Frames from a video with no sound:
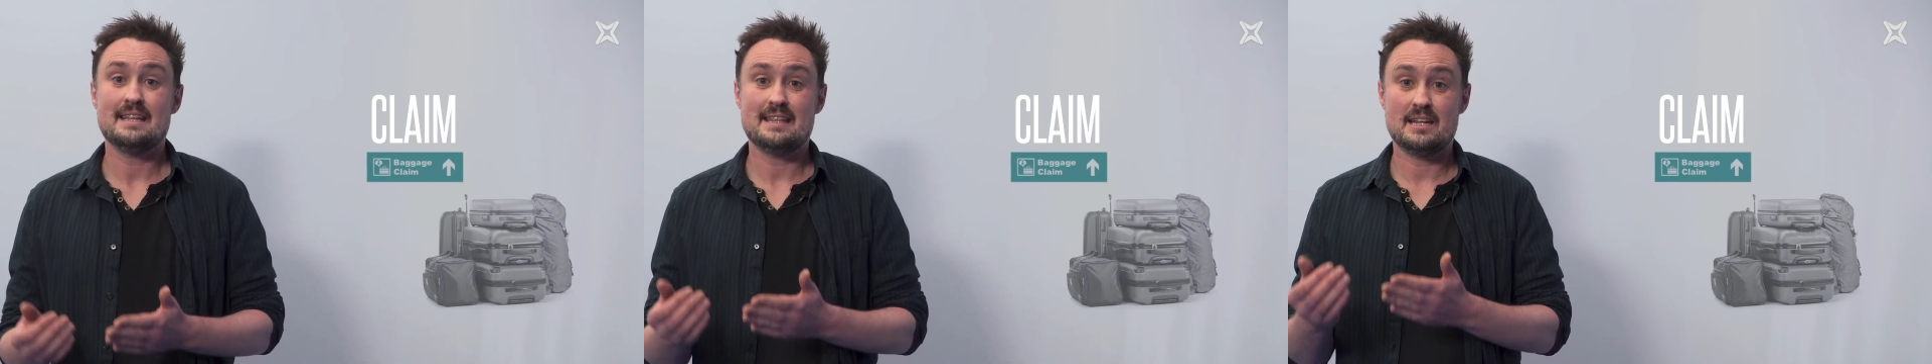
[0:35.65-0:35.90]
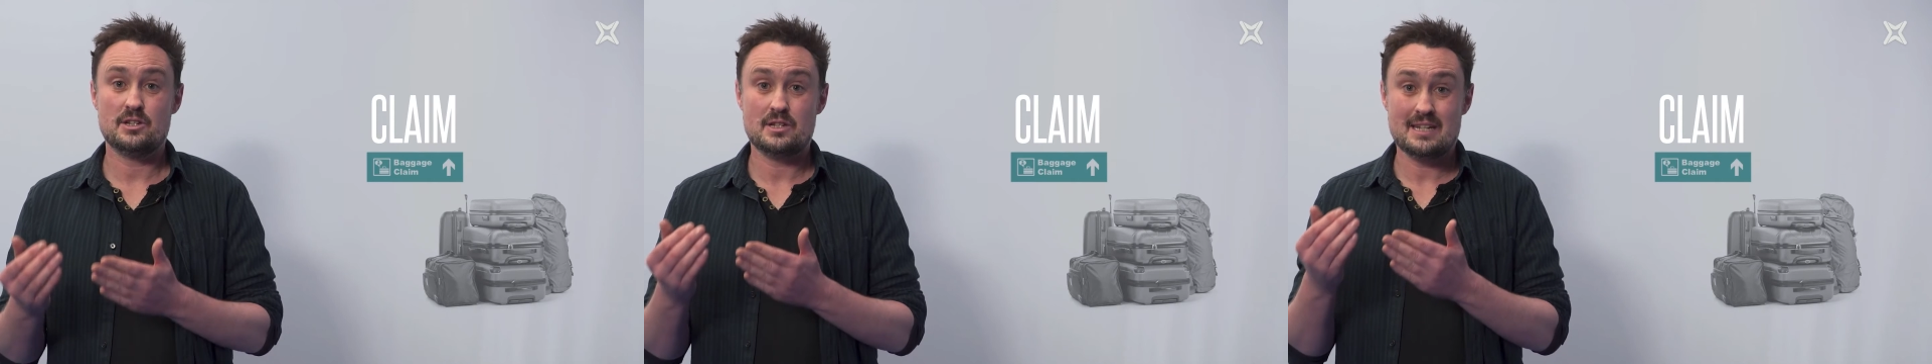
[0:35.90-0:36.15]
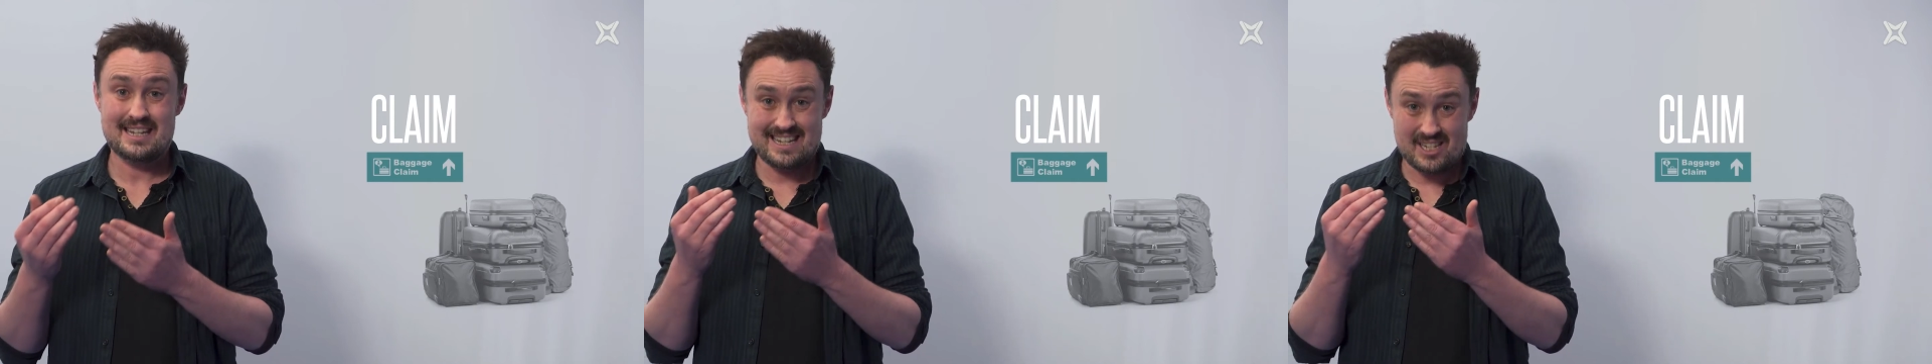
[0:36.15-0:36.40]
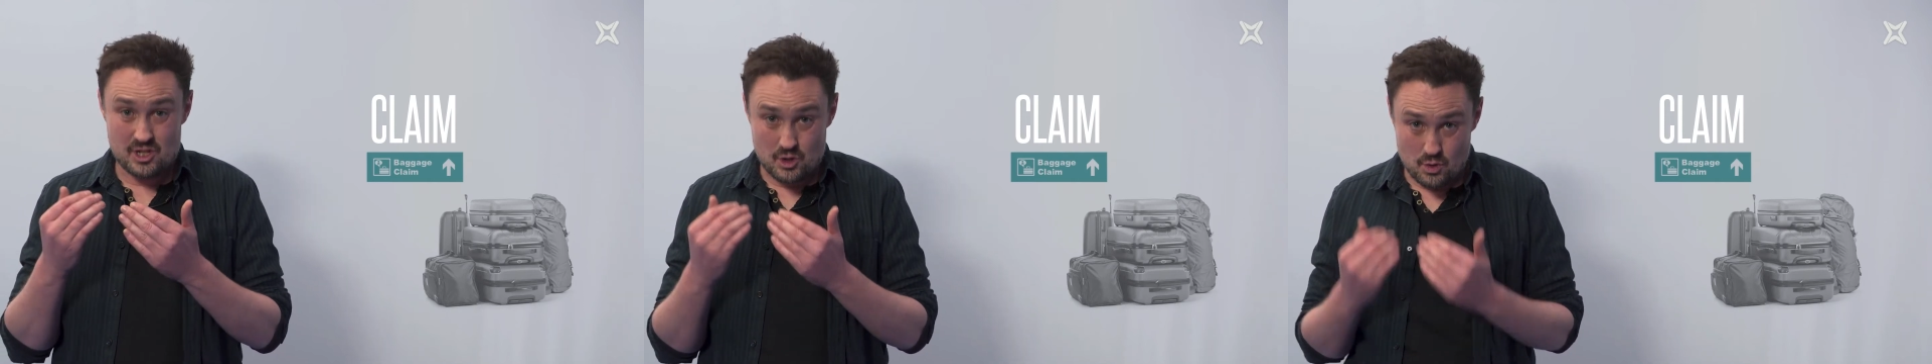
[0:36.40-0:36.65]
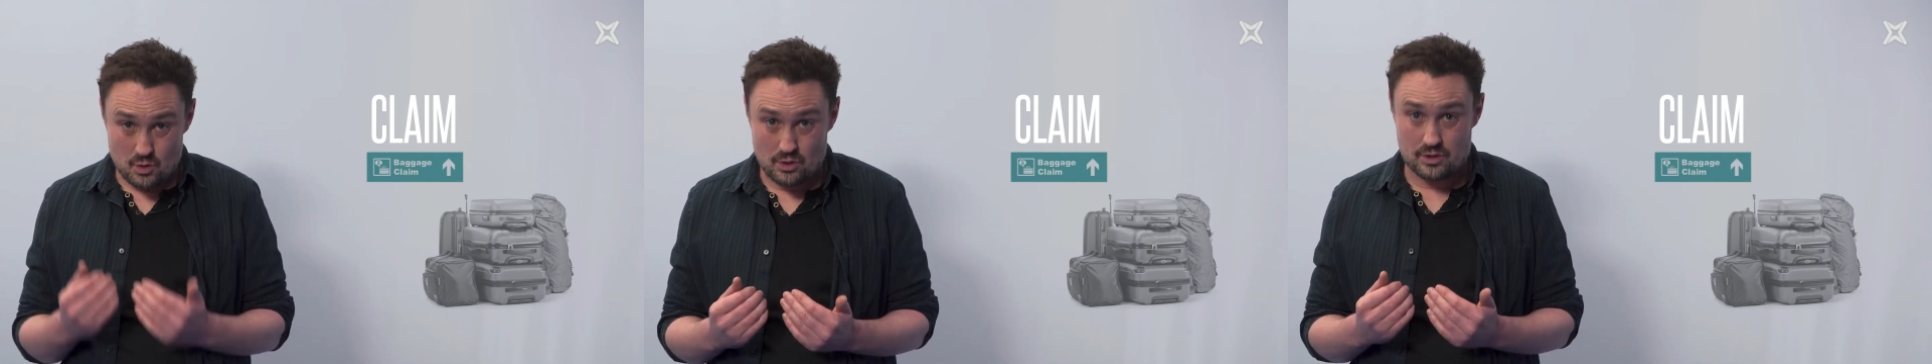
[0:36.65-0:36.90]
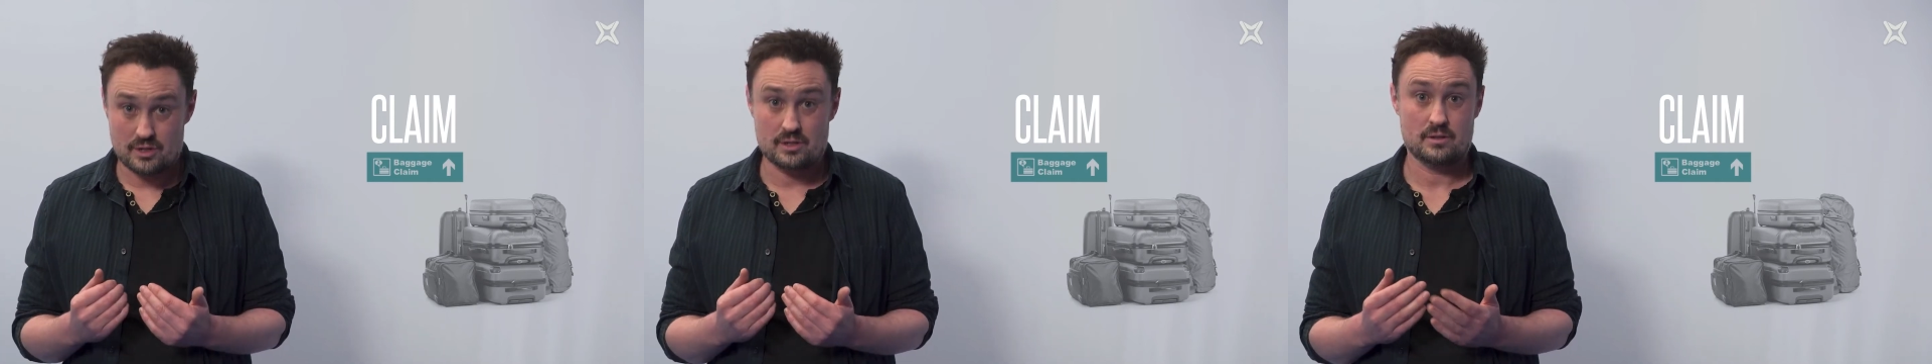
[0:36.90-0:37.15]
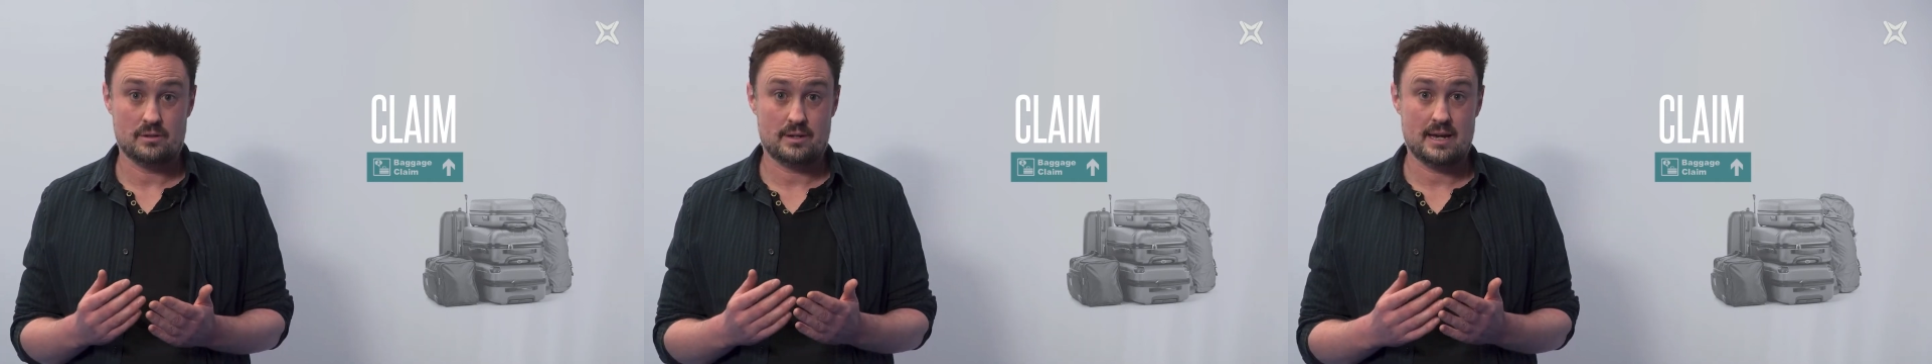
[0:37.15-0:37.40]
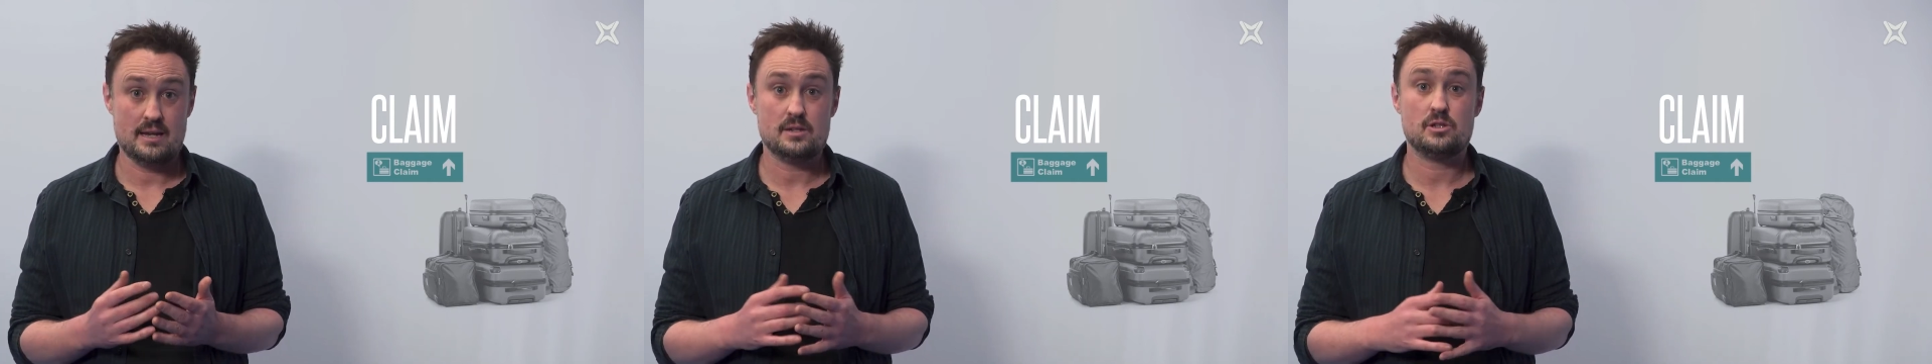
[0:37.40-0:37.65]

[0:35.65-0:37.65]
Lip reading: that is yours, okay?